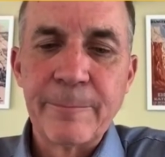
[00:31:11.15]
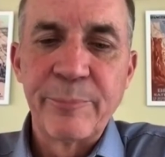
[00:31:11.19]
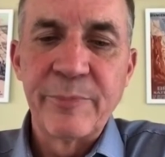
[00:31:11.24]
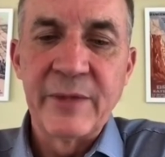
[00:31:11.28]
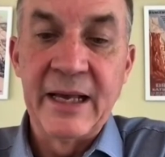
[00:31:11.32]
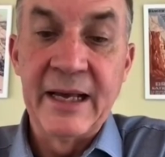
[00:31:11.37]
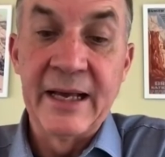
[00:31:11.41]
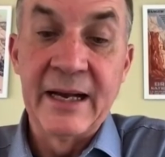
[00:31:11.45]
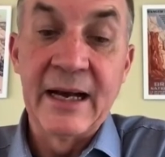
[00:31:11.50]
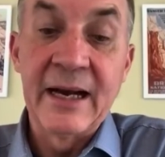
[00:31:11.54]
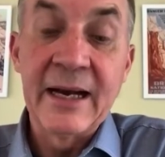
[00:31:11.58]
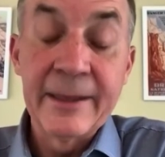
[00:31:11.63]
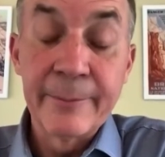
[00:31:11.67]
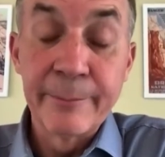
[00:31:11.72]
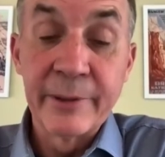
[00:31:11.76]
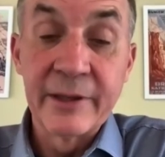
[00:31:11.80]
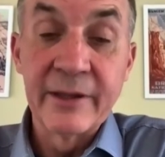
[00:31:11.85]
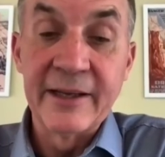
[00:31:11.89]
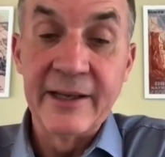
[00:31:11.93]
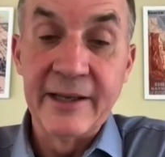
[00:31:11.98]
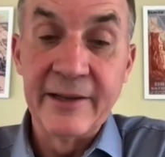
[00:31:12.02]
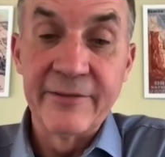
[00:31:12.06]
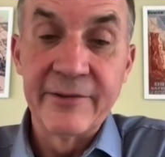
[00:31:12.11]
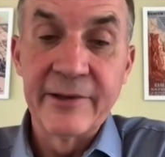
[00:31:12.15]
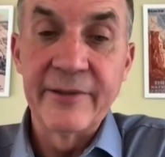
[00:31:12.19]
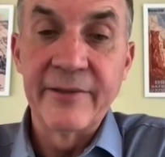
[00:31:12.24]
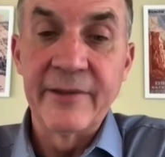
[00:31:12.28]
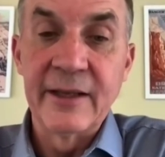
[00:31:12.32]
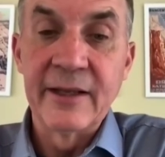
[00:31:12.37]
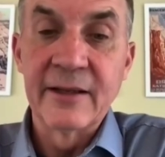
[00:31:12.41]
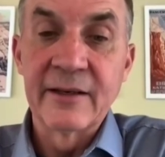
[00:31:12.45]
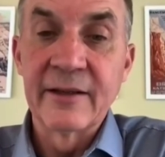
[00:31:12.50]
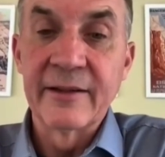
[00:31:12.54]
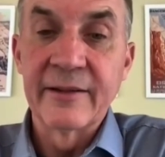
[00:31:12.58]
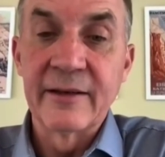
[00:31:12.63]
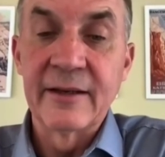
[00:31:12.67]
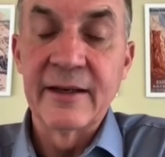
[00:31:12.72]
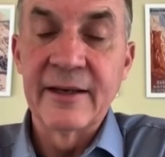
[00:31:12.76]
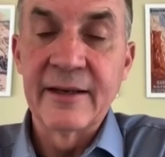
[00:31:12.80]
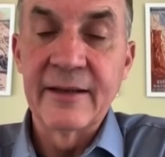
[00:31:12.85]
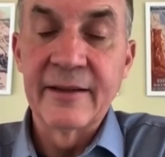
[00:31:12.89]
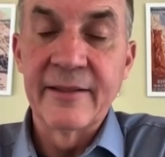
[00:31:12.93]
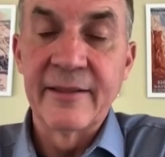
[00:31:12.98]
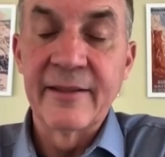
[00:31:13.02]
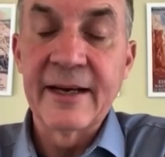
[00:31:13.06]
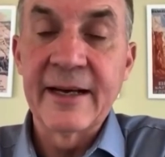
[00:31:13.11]
And I believe at the end of the
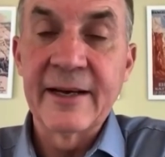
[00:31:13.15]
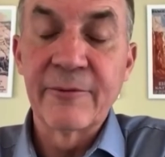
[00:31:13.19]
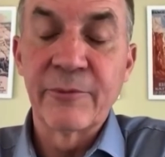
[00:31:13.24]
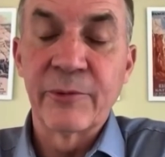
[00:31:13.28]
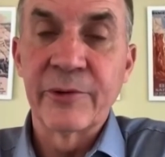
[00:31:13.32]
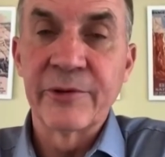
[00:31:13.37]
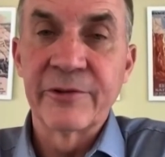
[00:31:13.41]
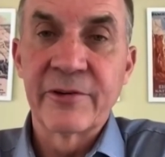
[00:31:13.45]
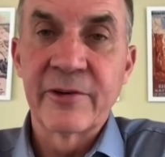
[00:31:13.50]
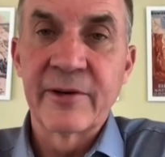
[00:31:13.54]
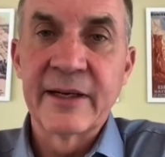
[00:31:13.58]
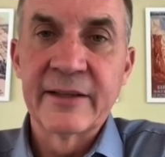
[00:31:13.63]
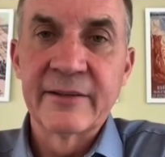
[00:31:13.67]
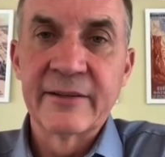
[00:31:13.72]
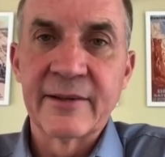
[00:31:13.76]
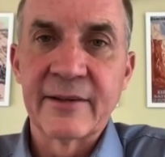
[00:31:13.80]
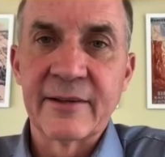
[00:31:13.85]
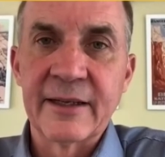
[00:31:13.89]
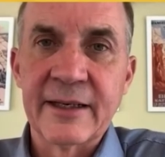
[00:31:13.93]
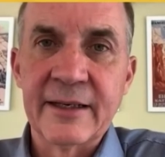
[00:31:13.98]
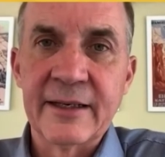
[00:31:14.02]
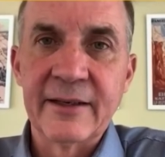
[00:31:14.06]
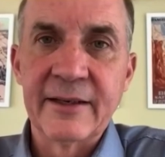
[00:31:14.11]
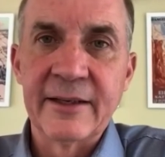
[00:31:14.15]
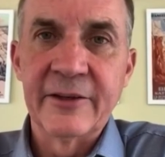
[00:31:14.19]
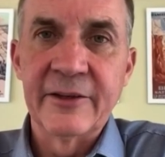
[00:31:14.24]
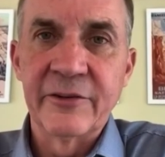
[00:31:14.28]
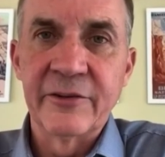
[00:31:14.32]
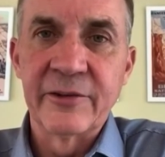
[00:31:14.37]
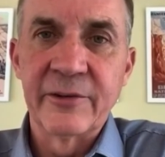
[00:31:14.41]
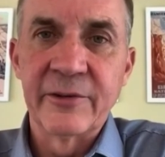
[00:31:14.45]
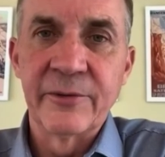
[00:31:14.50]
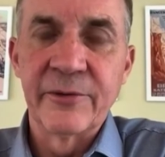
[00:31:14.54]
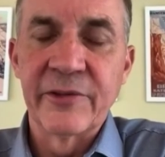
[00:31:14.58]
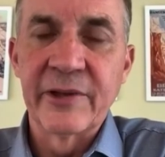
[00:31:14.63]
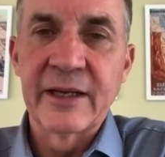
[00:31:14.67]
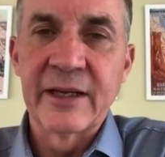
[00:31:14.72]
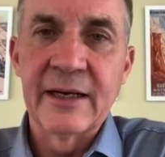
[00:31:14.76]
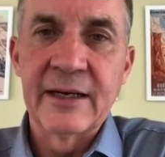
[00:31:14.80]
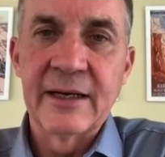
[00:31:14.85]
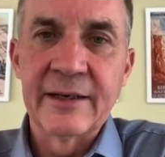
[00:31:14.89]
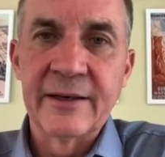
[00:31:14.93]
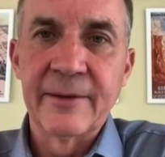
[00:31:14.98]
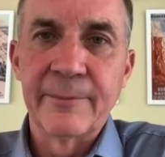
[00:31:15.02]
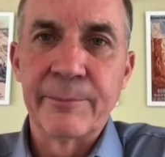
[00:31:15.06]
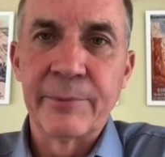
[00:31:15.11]
day, that will translate into the
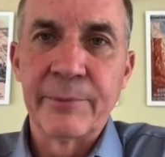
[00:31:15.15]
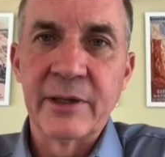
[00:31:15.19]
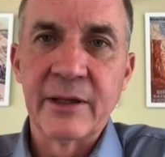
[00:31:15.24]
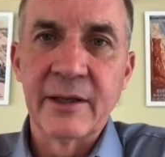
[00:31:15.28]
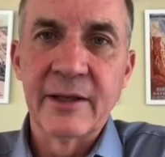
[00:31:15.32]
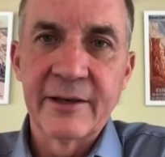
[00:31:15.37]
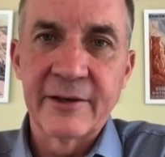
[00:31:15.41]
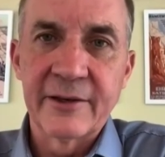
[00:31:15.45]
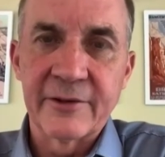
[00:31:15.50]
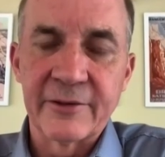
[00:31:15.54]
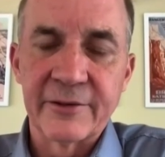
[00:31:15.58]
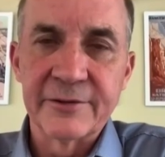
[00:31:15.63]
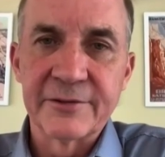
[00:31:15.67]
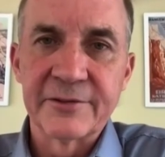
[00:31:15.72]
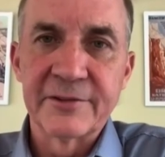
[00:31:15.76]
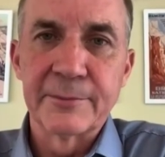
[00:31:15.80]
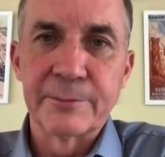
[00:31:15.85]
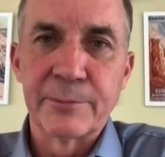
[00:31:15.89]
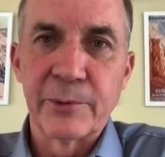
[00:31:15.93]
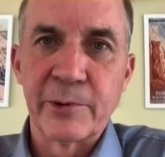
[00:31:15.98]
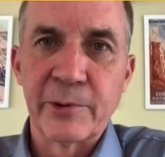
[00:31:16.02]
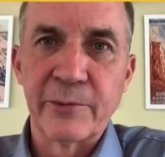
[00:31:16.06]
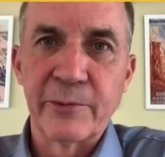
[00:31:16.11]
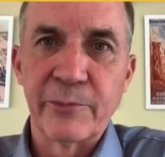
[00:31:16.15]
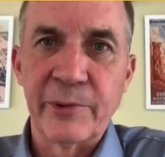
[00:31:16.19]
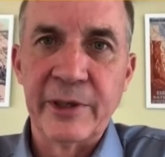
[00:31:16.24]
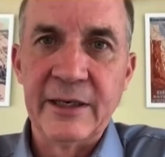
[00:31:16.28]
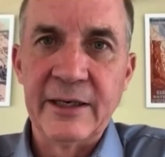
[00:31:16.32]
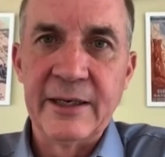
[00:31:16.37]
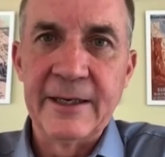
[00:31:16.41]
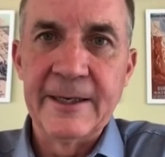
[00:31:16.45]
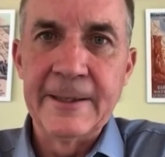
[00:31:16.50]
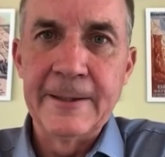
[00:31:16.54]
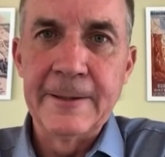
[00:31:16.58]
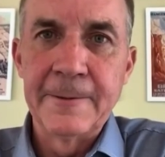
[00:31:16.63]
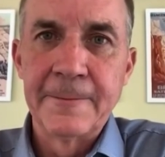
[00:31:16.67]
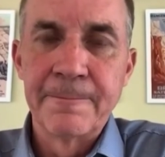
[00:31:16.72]
kind of political support we need,